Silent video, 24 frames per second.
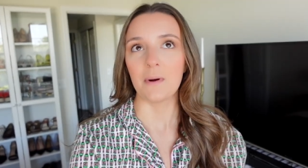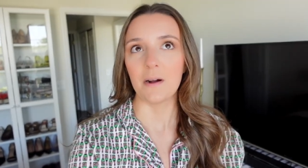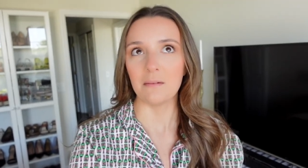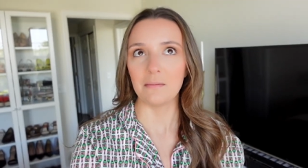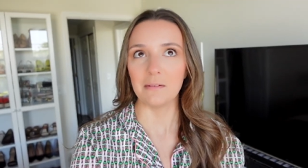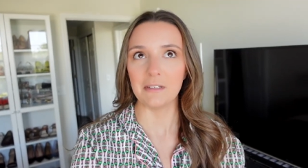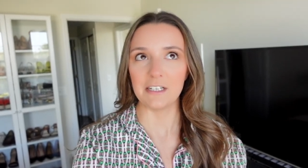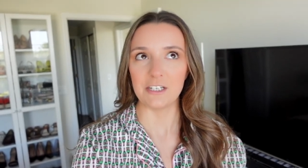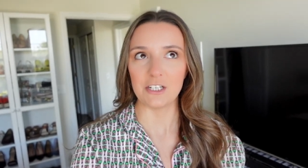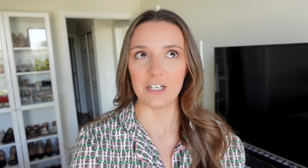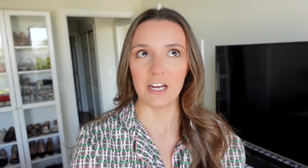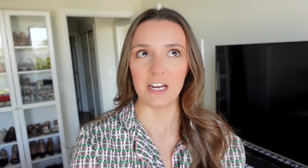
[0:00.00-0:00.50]

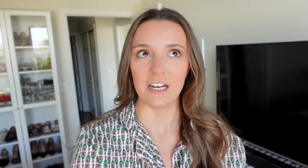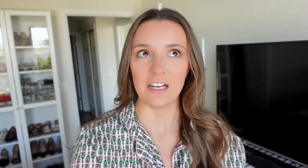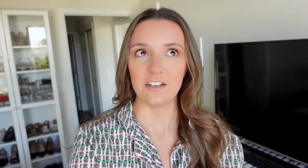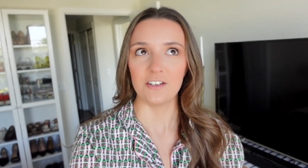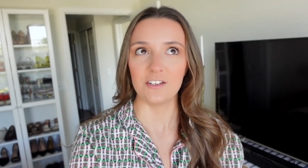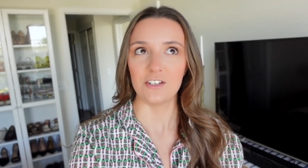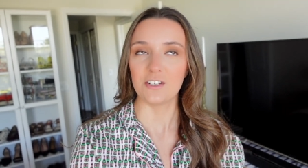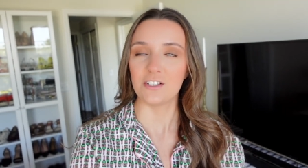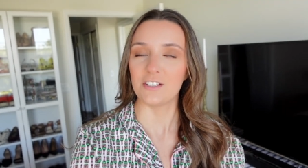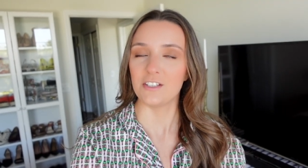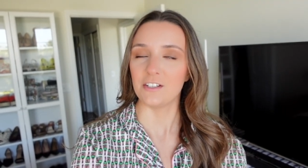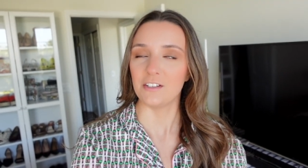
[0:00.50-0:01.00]
probably
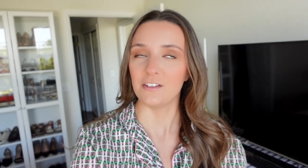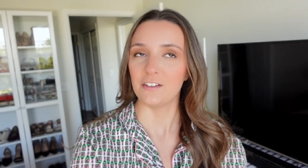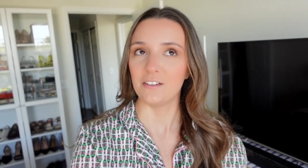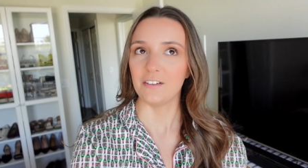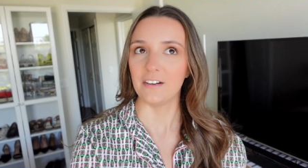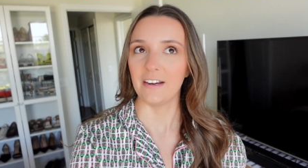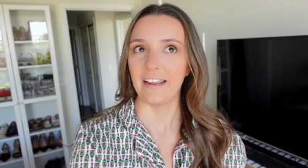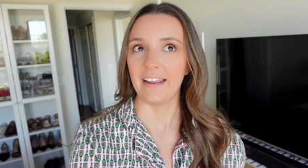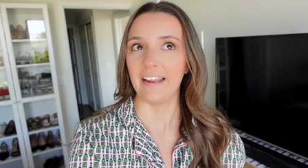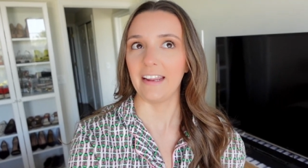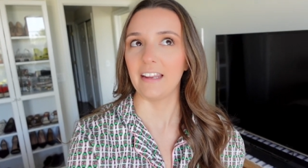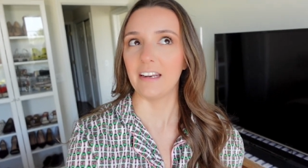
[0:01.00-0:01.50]
change soon
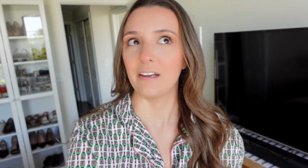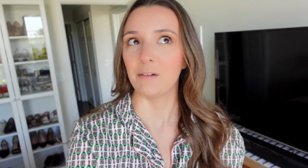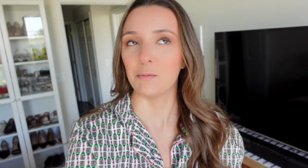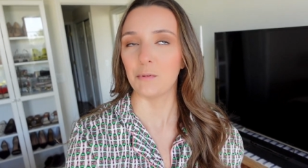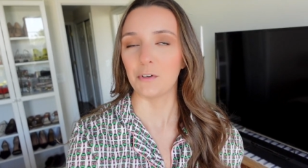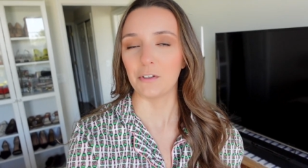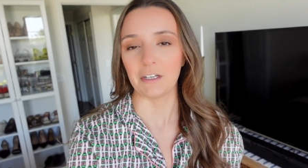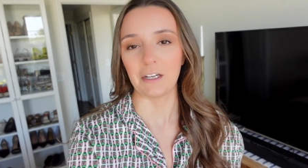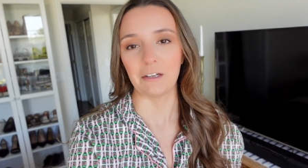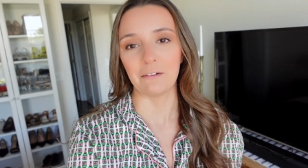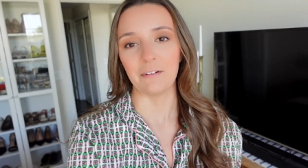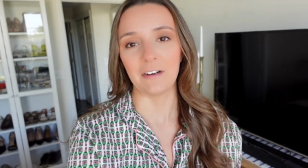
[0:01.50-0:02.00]
and
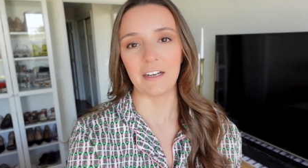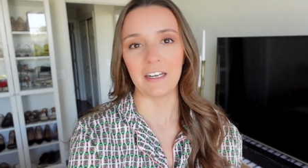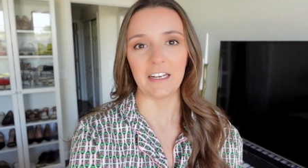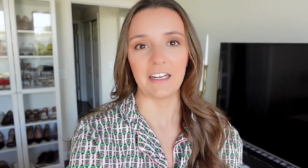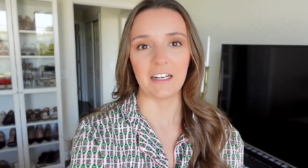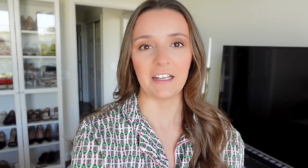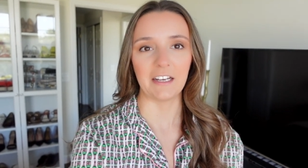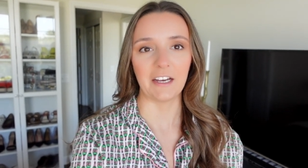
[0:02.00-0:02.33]
we'll get ready to